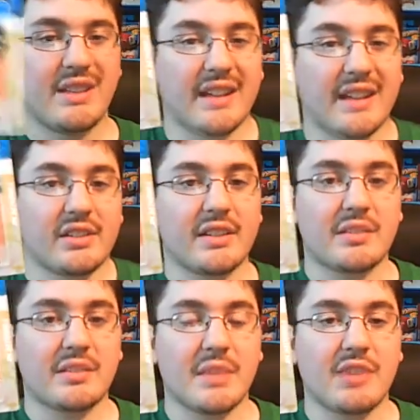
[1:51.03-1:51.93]
Technically, this
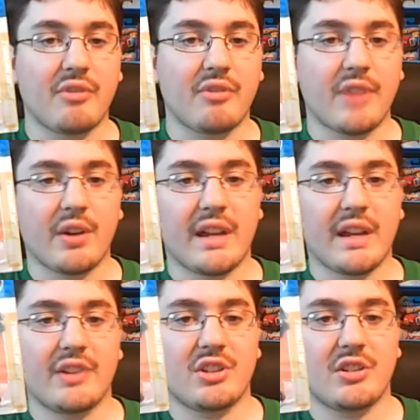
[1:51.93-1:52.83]
could be either a
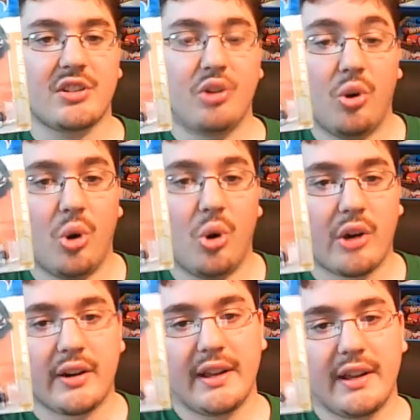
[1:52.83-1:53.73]
variation
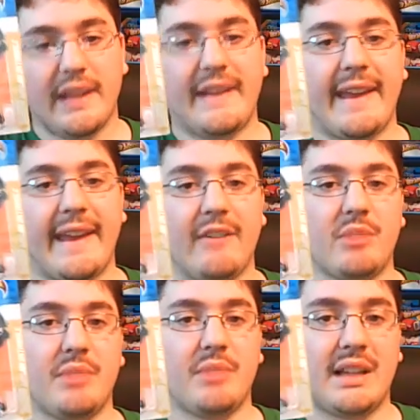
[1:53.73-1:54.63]
or an
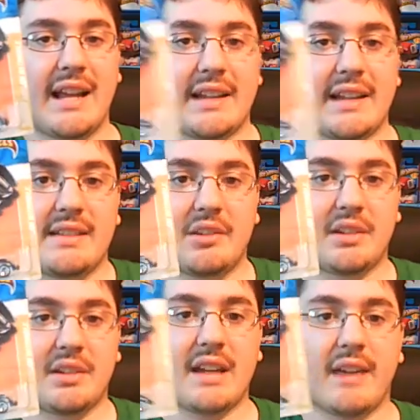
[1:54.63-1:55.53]
error, but I consider
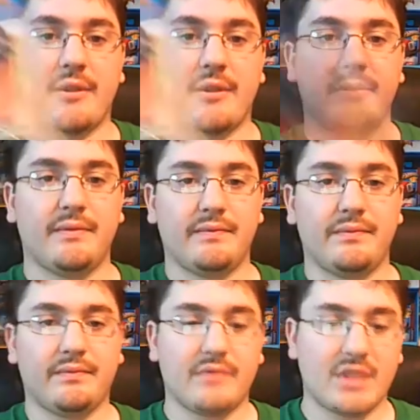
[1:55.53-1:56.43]
it an error.
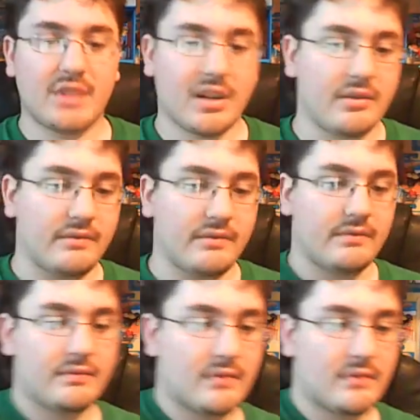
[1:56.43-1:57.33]
So,
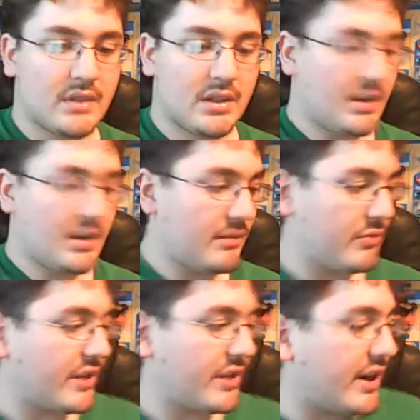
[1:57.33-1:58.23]

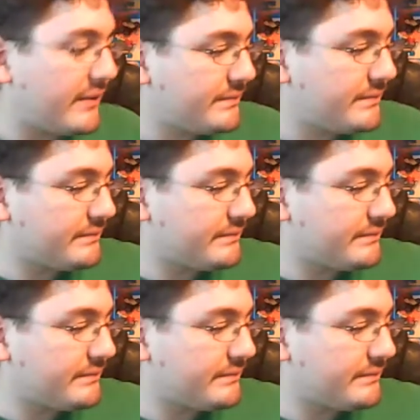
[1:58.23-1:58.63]
moving on.